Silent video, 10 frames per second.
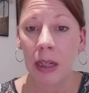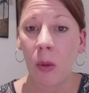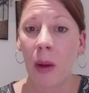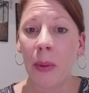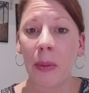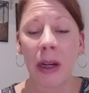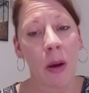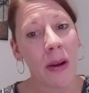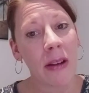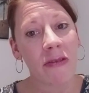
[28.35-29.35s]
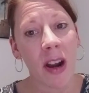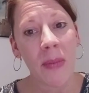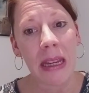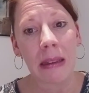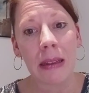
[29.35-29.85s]
while we were going from
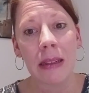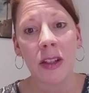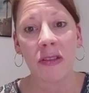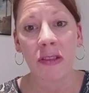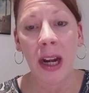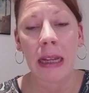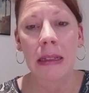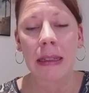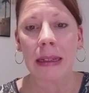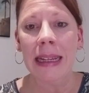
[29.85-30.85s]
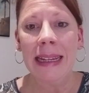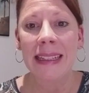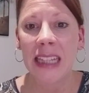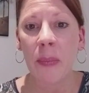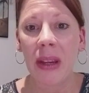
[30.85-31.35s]
England to France and
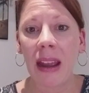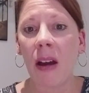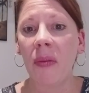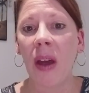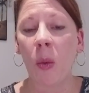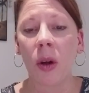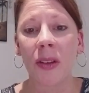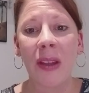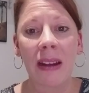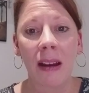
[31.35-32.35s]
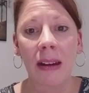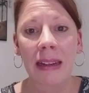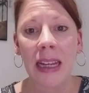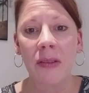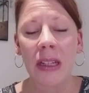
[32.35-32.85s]
stepping out in that word that God
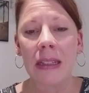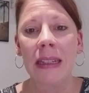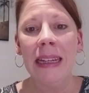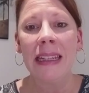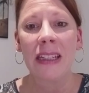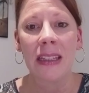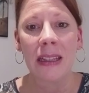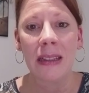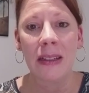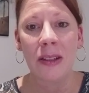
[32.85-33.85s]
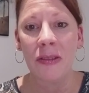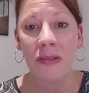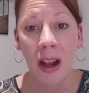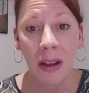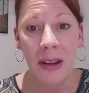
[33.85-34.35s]
gave us to
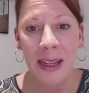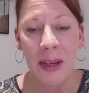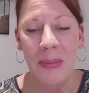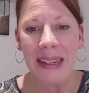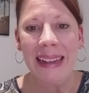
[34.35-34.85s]
follow him.